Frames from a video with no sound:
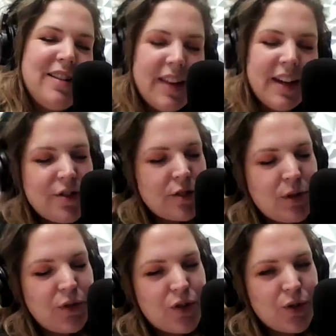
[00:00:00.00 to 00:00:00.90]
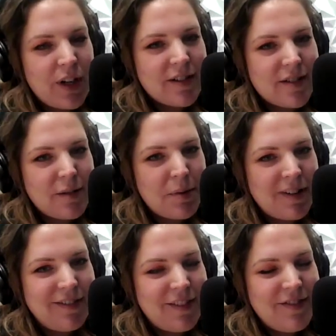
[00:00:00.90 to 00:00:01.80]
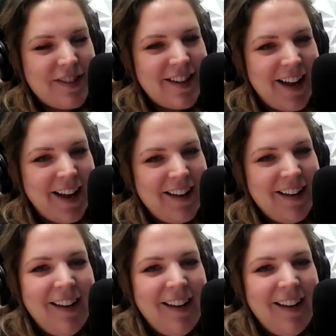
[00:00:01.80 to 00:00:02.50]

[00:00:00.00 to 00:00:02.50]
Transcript: And thank you so much for joining us on the Book of Love today.